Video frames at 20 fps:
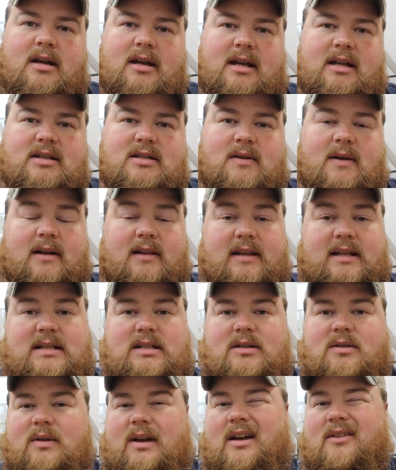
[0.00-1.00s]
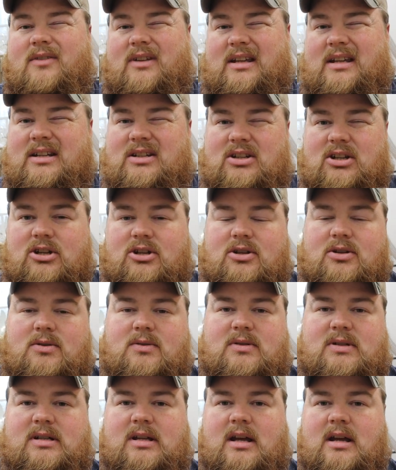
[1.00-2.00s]
And so I at least do have it to
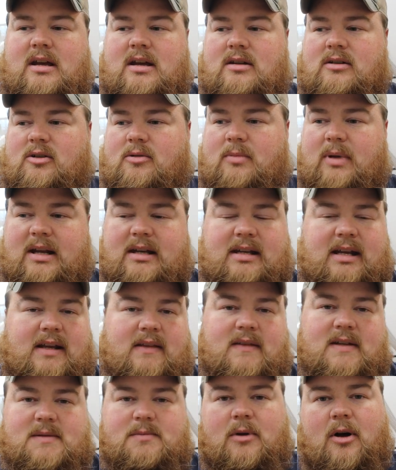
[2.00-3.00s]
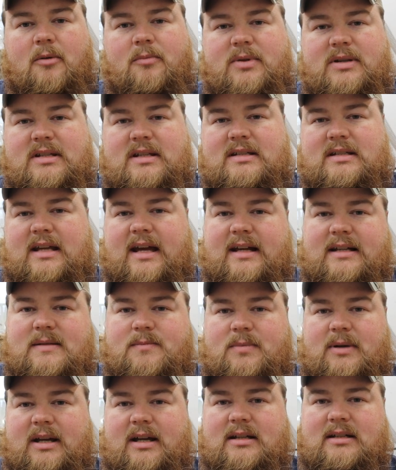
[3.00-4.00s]
use to maintain the small business
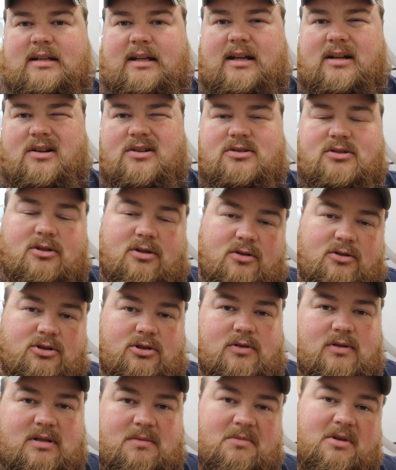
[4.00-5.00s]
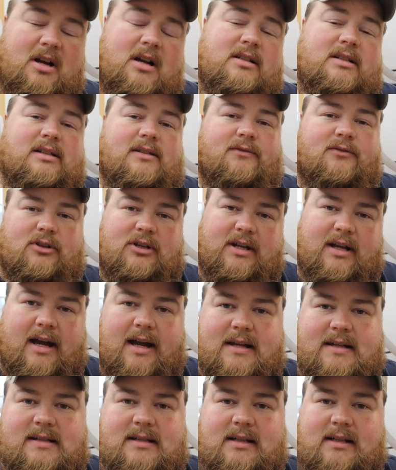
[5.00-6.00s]
aspect and also shoot some content for you
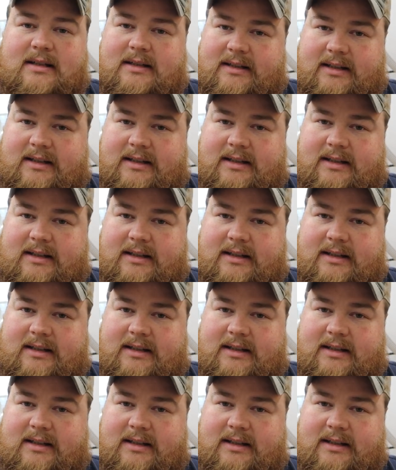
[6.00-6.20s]
guys.